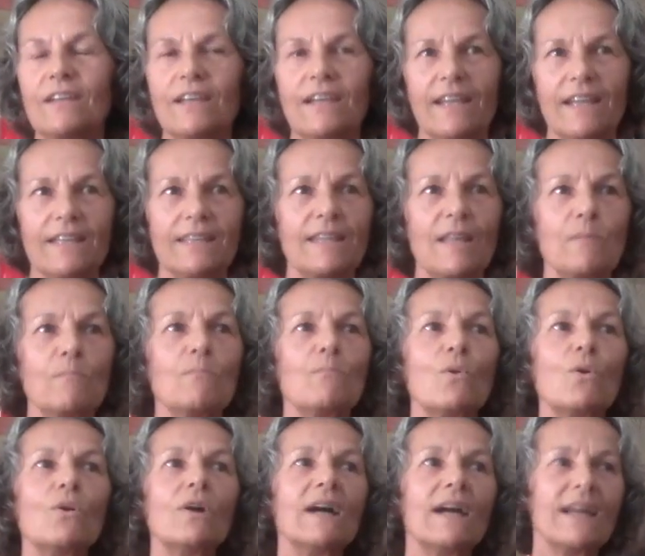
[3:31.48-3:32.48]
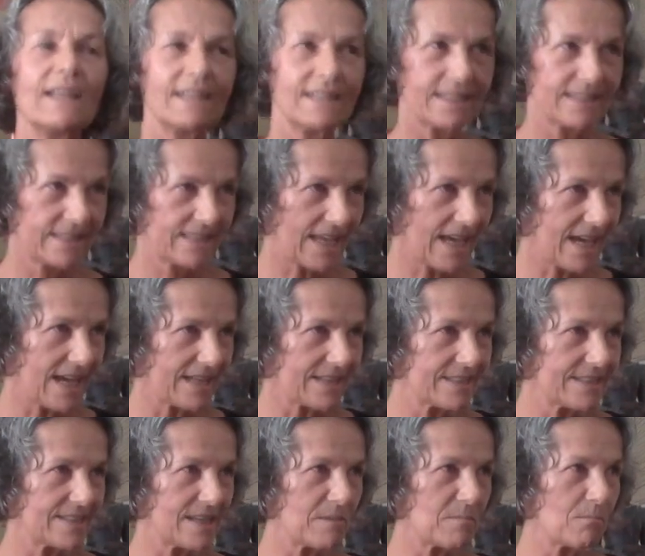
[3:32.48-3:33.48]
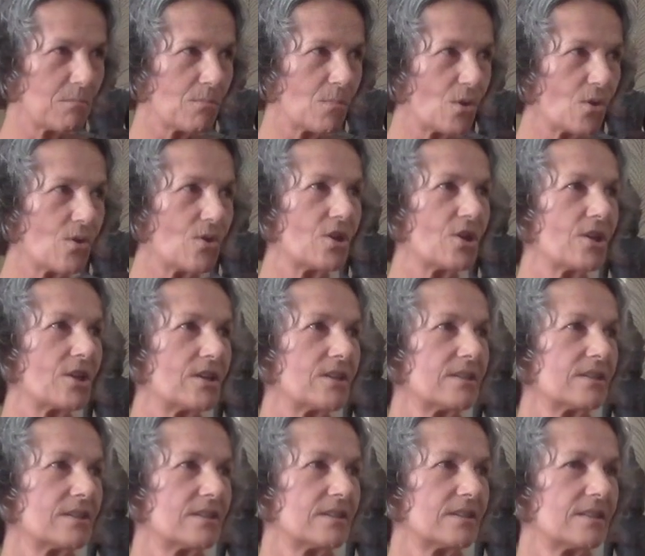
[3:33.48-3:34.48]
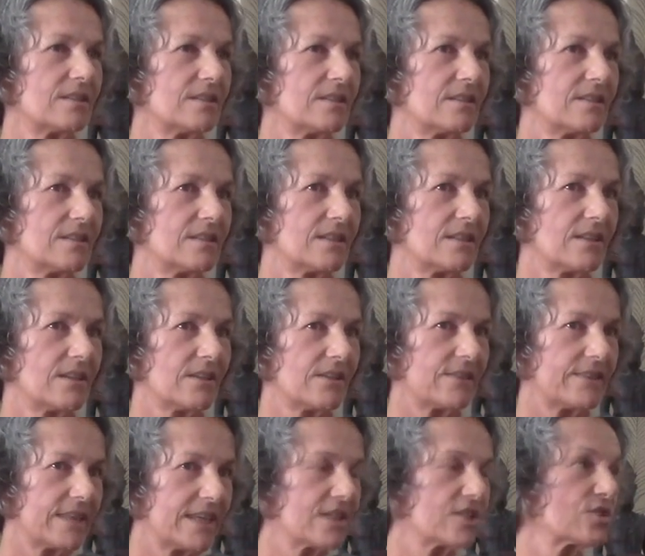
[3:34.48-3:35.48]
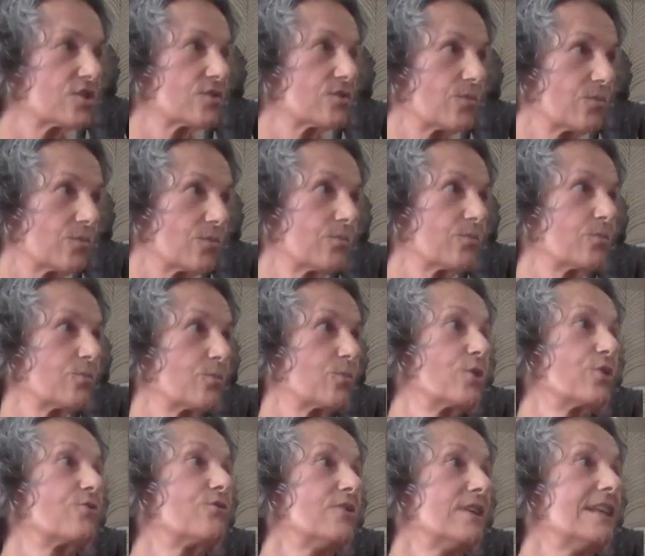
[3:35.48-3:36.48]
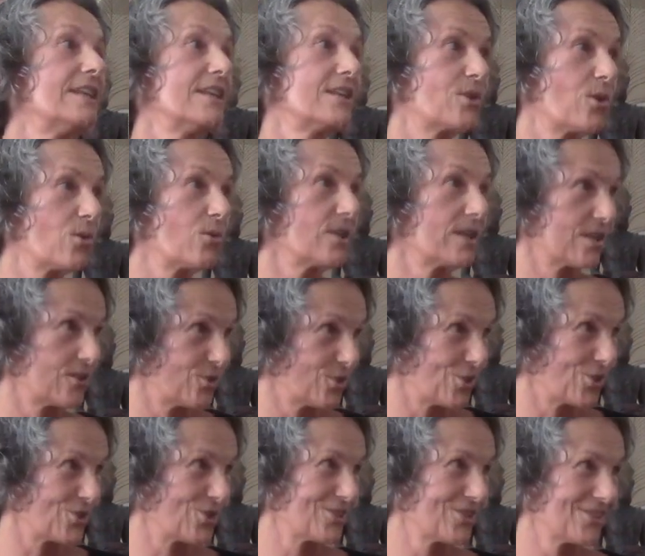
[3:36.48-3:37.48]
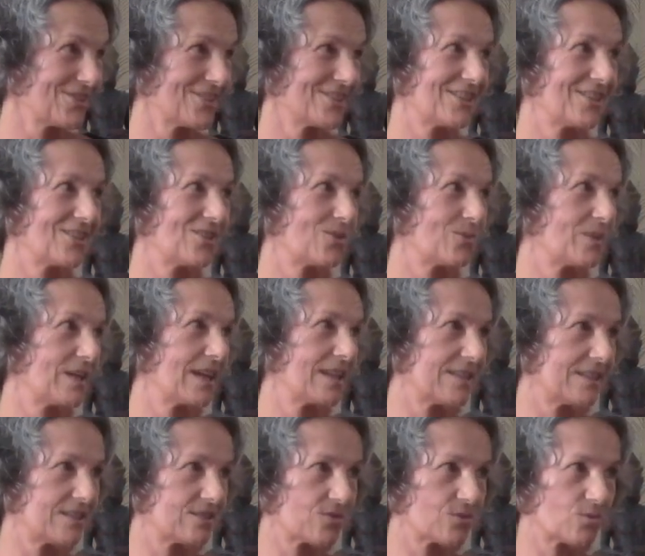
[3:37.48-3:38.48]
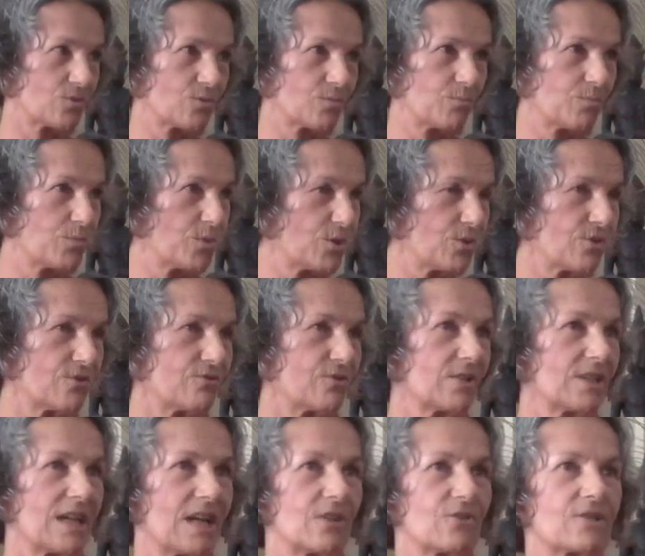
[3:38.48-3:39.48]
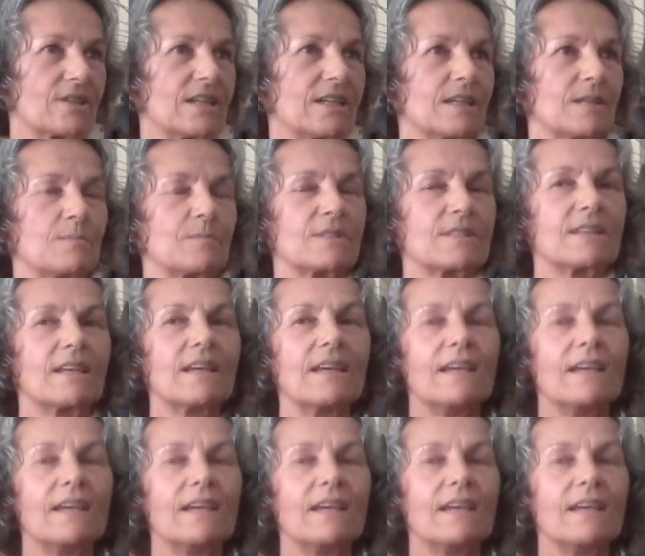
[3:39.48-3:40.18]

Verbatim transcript: And the more I did that, the more things were really going good. You know, we had these beautiful outcomes.